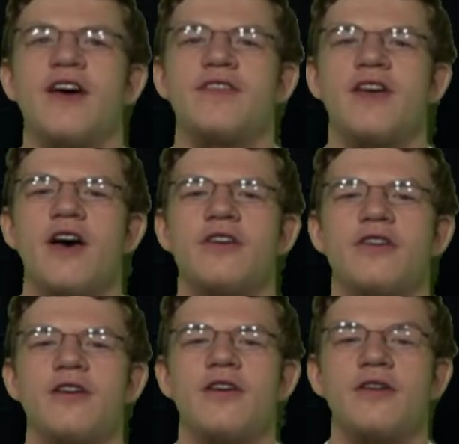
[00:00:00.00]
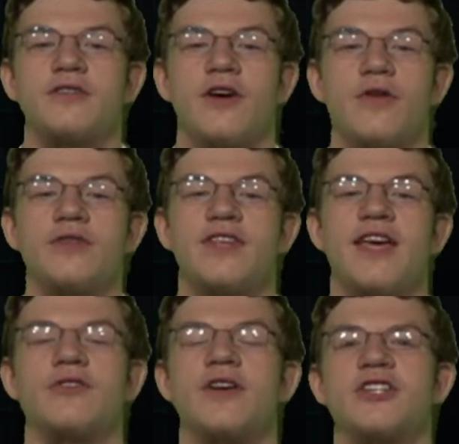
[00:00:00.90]
had the honor to host the
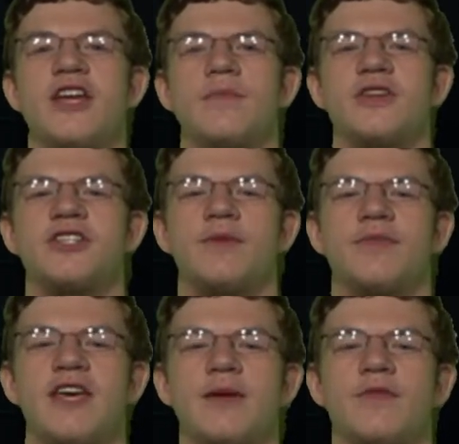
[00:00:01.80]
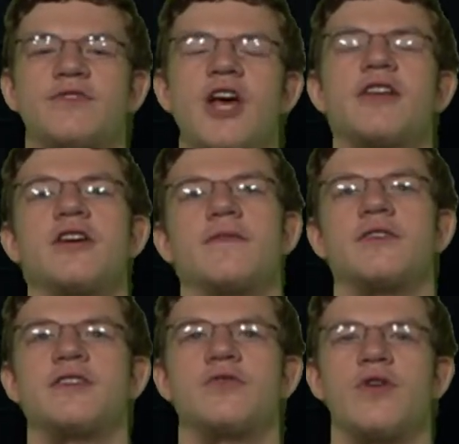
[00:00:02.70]
8th grade championship game of John Young
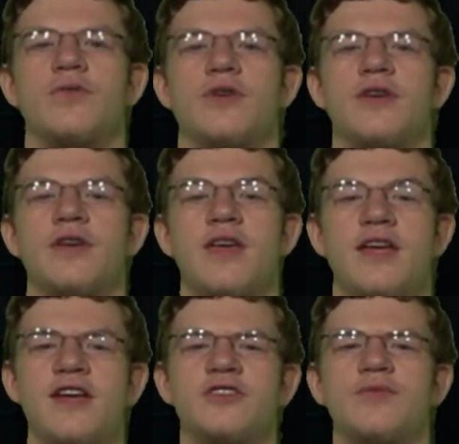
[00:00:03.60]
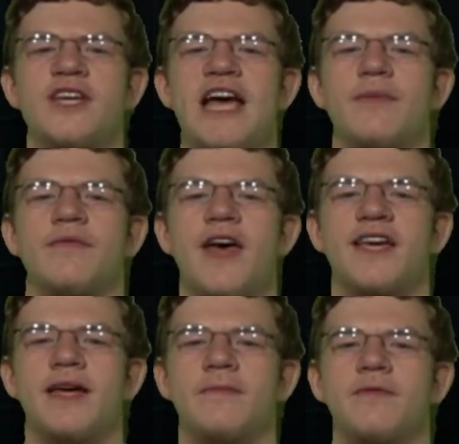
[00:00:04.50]
versus Northwood. Here's a recap of that
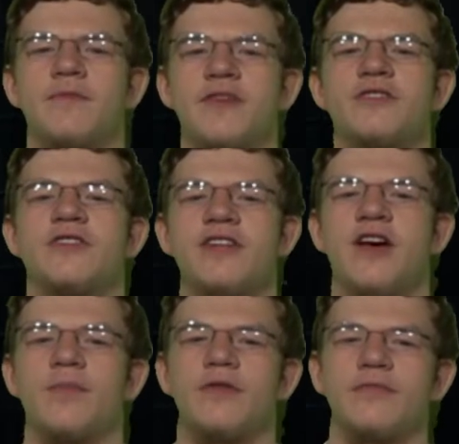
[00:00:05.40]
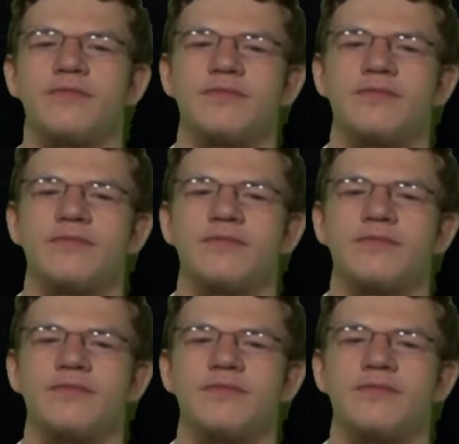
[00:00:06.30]
game from Mr. Dean Huppert.